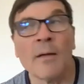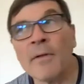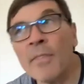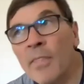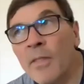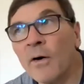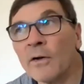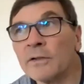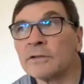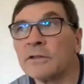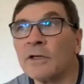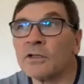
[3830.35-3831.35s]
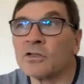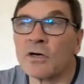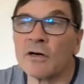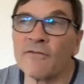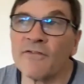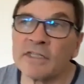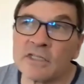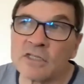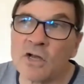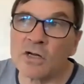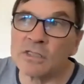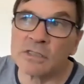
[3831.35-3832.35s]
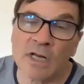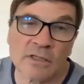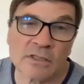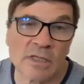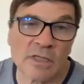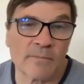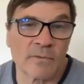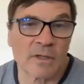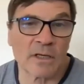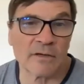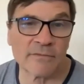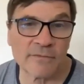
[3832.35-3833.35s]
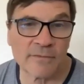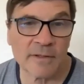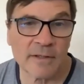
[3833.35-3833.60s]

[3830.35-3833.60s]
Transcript: but not not trying to fetishize kind of some kind of